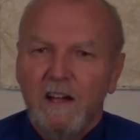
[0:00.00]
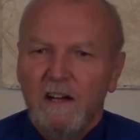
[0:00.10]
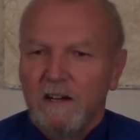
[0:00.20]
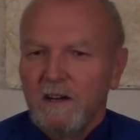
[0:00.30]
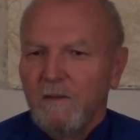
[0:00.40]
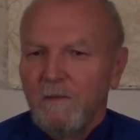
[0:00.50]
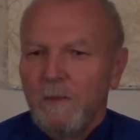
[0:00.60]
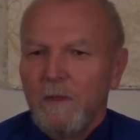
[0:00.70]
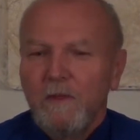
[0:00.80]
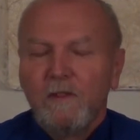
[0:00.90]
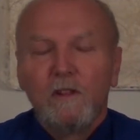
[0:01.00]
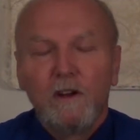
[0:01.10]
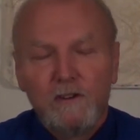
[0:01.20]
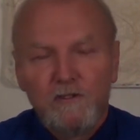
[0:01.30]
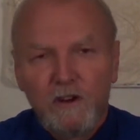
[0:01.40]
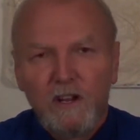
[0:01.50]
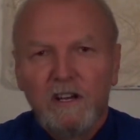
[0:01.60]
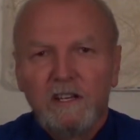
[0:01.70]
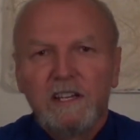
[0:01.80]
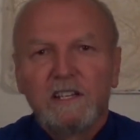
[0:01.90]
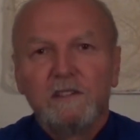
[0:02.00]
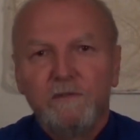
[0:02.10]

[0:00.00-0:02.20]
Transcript: the larger context,